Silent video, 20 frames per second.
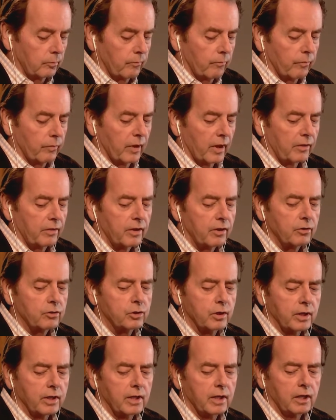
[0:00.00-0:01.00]
they're
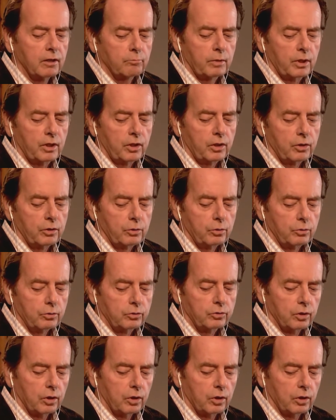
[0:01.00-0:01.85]
trying to get me to use